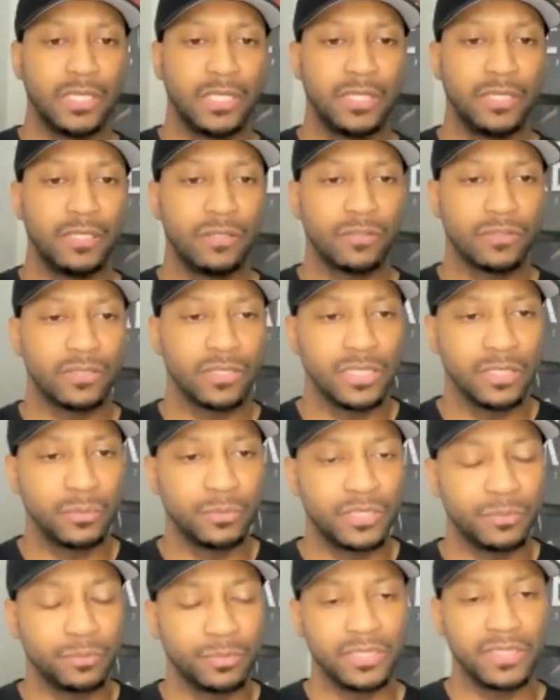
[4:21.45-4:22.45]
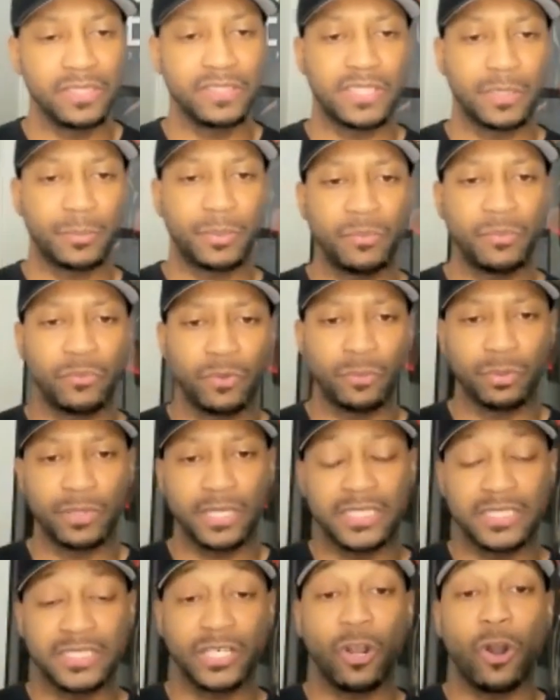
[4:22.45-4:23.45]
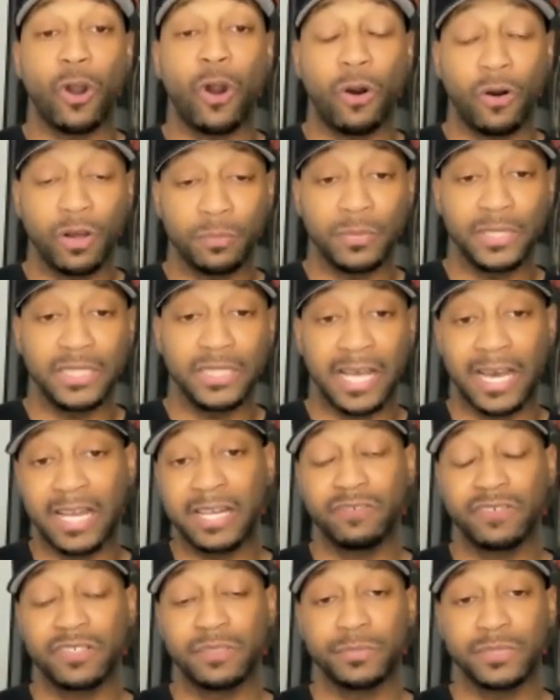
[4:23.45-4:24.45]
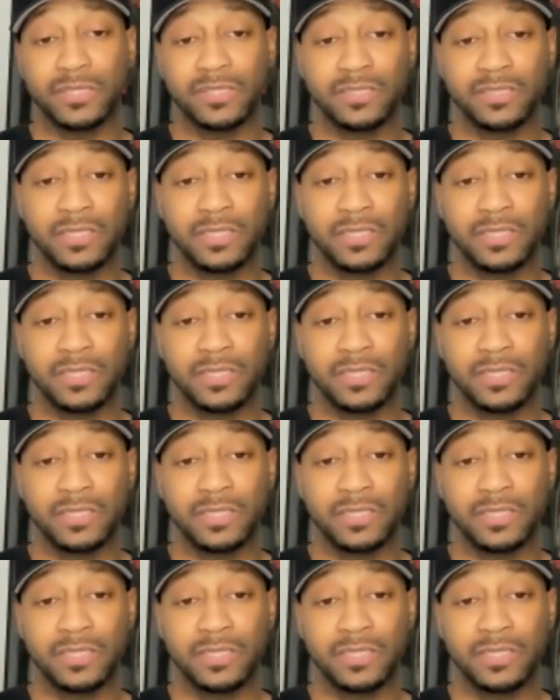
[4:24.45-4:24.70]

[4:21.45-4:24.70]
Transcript: you know the limited beliefs that people were placing on me not even the